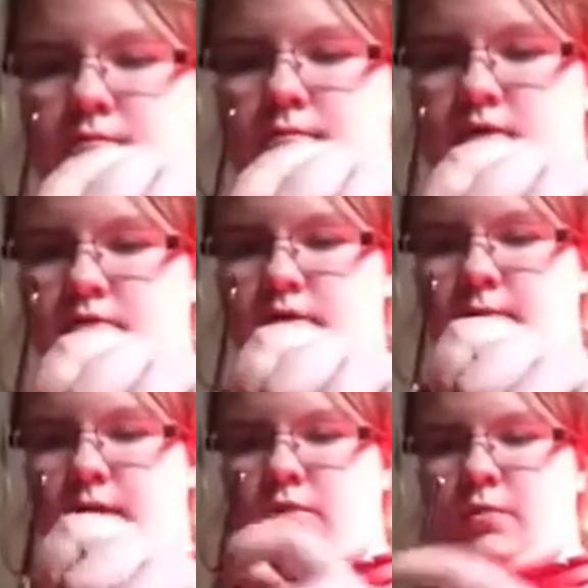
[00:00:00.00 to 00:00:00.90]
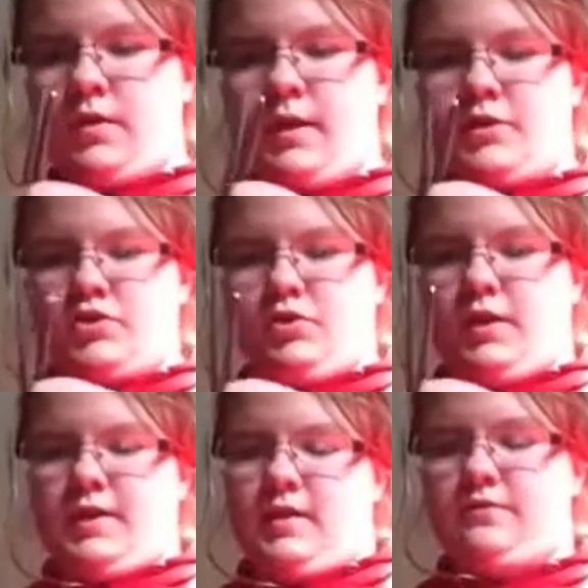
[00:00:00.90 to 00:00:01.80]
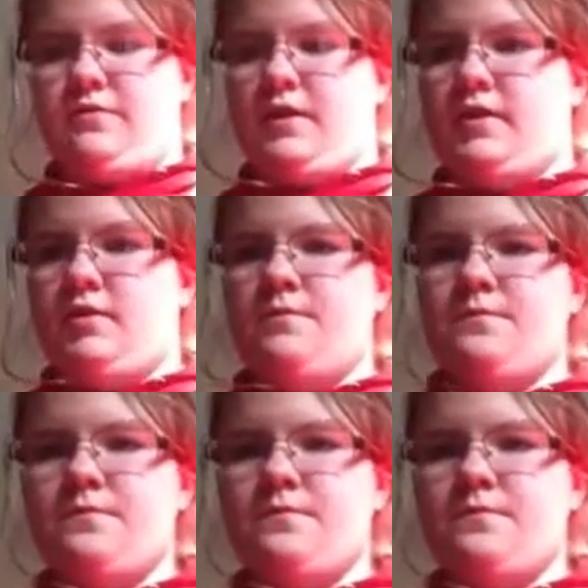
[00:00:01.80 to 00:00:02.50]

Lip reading: Doesn't really matter what edge you're lighting on fire.